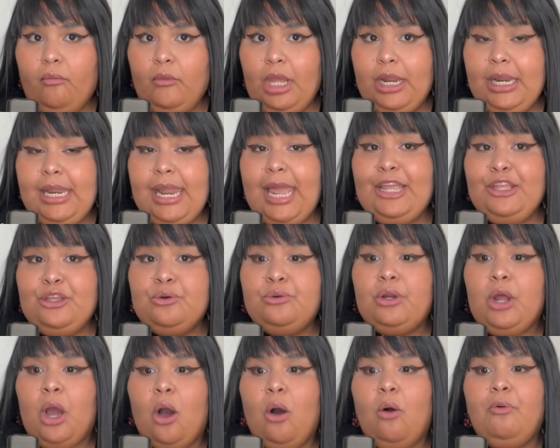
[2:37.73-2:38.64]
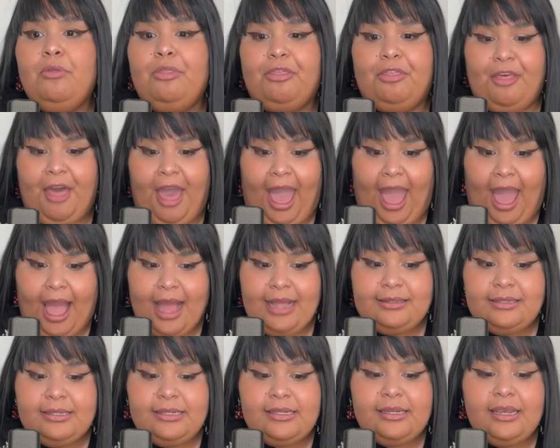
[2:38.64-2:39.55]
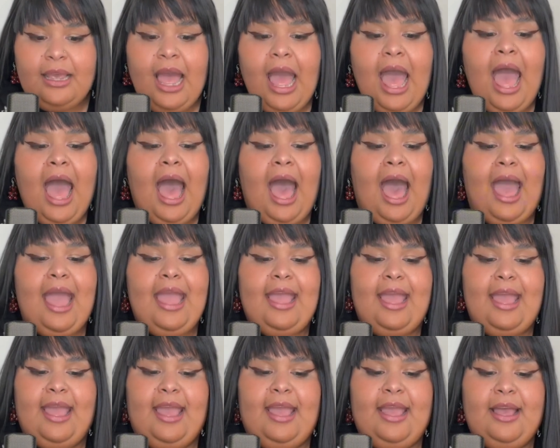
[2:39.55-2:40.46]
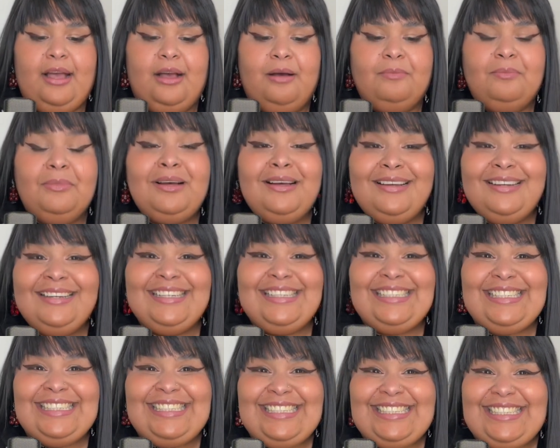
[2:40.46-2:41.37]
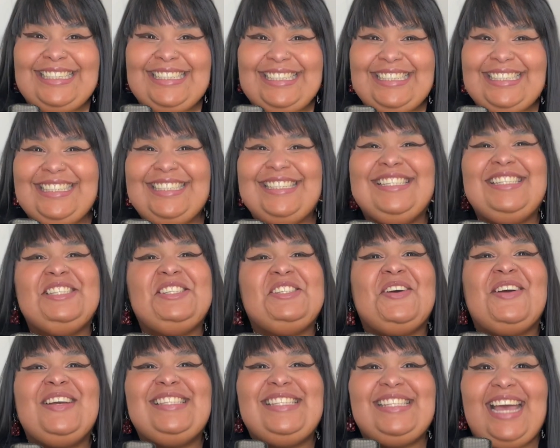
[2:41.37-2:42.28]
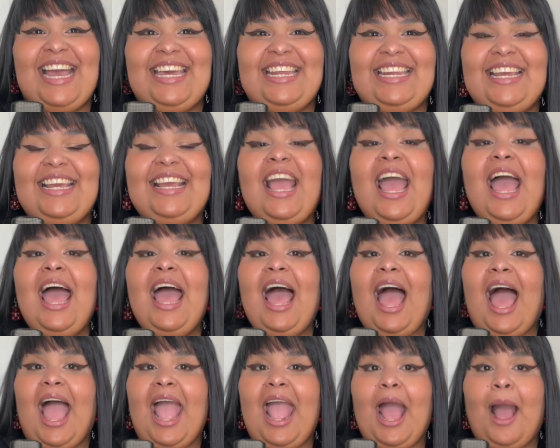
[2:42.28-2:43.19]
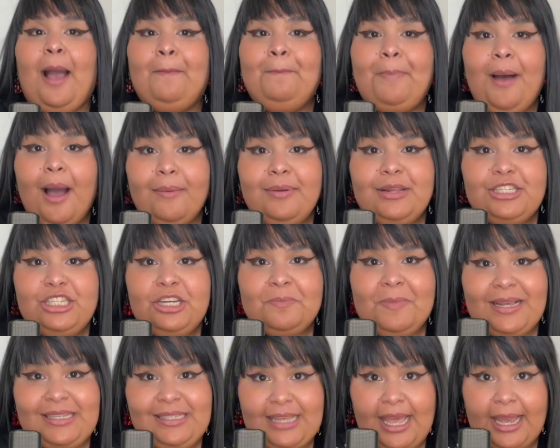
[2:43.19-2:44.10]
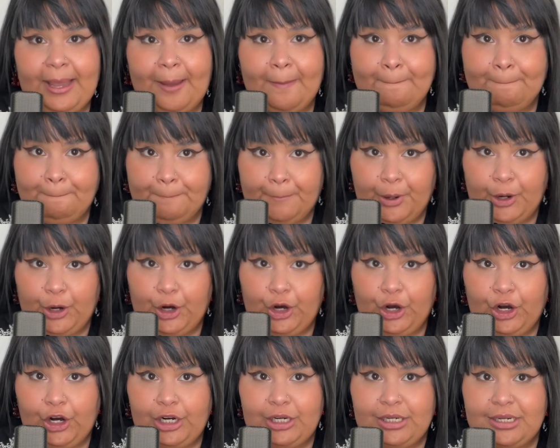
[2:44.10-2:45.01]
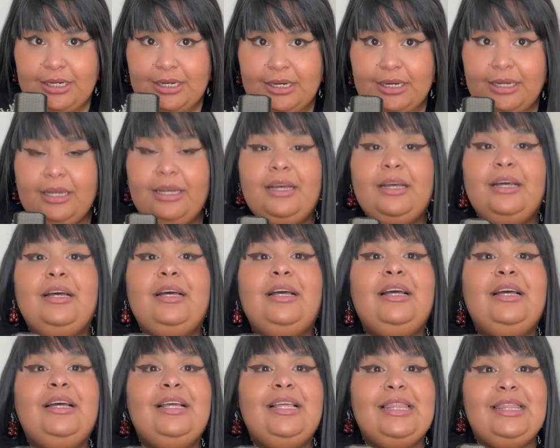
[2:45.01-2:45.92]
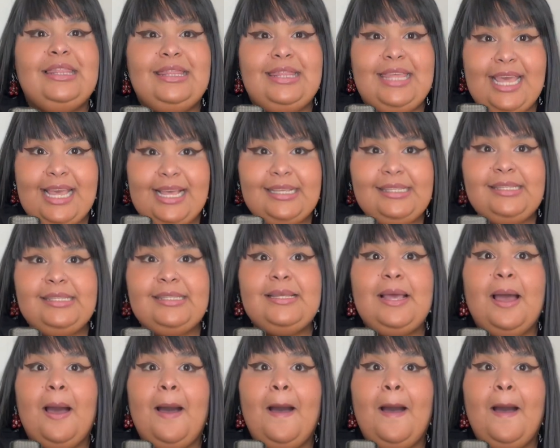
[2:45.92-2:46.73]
let you know that I am, this is so exciting. I am publishing my second book this